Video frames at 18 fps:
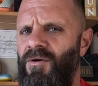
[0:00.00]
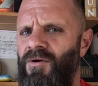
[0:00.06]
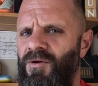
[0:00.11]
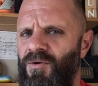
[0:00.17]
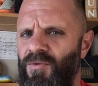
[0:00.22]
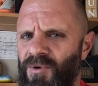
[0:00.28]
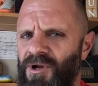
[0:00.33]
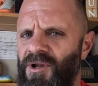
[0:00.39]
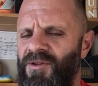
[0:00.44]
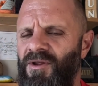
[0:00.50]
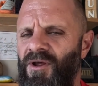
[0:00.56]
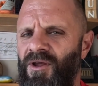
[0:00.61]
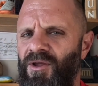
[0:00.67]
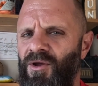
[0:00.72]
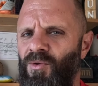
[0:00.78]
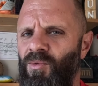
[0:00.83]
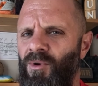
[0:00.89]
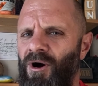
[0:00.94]
you want to
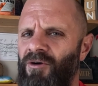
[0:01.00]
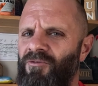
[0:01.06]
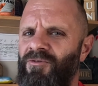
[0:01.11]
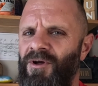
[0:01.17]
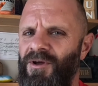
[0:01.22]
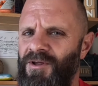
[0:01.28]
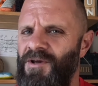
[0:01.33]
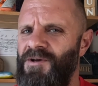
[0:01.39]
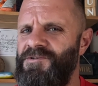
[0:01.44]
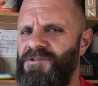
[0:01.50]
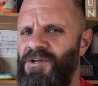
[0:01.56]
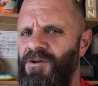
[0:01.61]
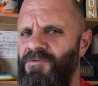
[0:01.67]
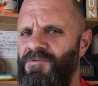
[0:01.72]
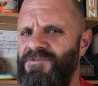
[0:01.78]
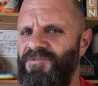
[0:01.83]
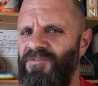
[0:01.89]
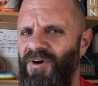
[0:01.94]
take your wife, like yesterday
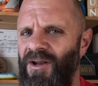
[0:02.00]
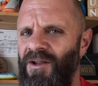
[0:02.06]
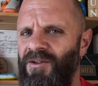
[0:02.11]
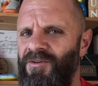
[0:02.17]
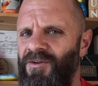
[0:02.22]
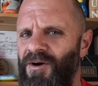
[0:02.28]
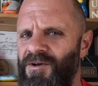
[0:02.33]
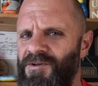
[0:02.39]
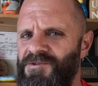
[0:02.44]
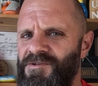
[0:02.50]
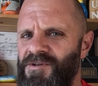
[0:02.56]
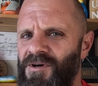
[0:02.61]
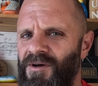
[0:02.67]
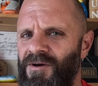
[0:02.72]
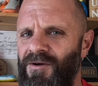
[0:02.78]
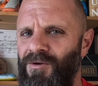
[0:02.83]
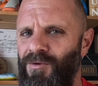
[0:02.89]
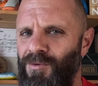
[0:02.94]
was Valentine's
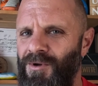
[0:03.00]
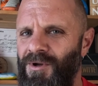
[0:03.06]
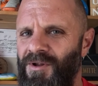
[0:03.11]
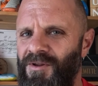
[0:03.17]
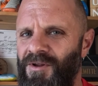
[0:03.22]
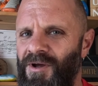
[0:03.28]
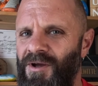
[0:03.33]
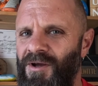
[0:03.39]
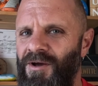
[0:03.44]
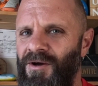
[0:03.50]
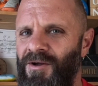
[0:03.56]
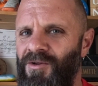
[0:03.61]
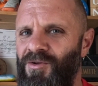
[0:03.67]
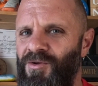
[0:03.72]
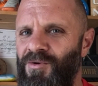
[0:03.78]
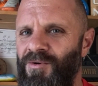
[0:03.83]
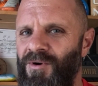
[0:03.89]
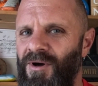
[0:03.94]
Day, you want to take her
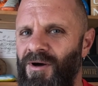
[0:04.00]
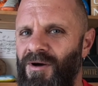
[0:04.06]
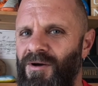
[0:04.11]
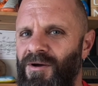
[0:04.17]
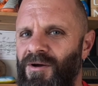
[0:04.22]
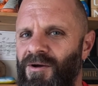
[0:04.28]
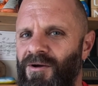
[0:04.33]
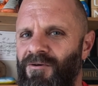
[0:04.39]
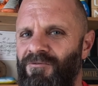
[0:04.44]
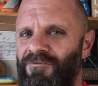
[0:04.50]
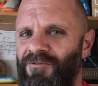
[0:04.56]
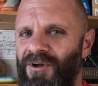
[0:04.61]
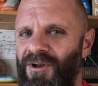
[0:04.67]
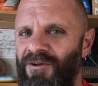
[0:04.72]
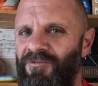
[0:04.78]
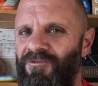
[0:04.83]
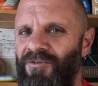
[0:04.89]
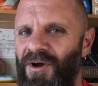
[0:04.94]
to a
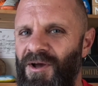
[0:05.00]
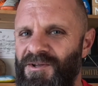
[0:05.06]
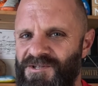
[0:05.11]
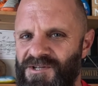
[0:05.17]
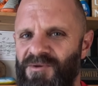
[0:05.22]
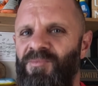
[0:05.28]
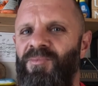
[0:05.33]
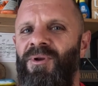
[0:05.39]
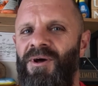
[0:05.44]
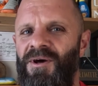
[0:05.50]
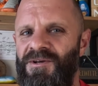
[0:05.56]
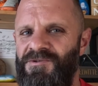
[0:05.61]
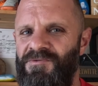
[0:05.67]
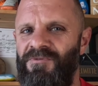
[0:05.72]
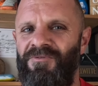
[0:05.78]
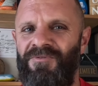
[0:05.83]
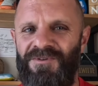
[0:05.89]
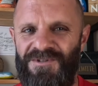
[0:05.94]
very fancy
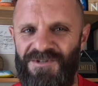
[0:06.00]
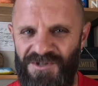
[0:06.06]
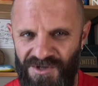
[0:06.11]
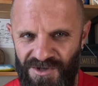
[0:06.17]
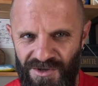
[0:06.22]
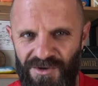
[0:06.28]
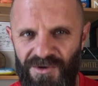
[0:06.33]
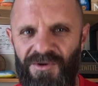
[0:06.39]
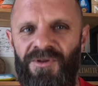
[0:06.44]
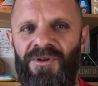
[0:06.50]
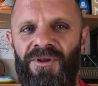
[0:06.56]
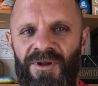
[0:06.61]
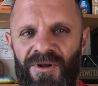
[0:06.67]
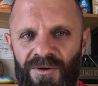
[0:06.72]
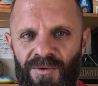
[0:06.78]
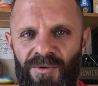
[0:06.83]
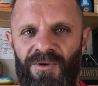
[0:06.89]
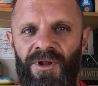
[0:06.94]
place with a suit
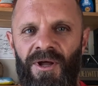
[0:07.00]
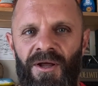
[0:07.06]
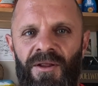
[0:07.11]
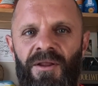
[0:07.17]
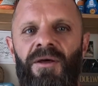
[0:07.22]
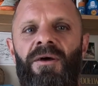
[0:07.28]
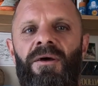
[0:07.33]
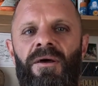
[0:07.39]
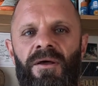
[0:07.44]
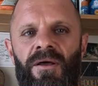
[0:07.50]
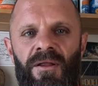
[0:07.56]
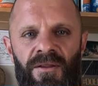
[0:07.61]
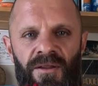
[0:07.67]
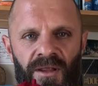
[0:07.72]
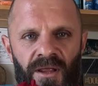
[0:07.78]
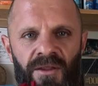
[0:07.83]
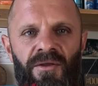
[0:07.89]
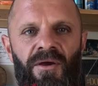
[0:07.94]
and all that. And
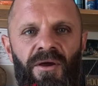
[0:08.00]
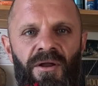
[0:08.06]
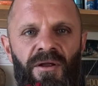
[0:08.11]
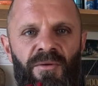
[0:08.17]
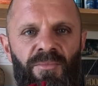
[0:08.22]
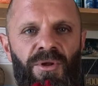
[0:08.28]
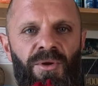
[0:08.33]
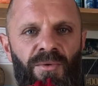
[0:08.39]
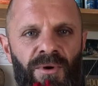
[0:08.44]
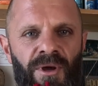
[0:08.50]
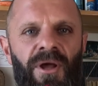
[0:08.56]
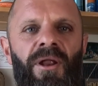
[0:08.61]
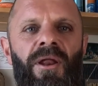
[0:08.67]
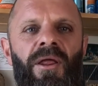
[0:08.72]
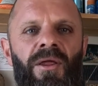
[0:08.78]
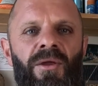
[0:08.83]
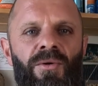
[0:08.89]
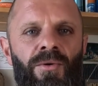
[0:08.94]
then you're going to be
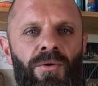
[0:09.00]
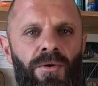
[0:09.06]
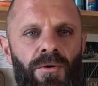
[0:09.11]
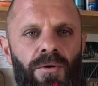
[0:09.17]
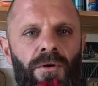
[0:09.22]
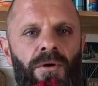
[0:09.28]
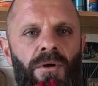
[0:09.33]
wearing your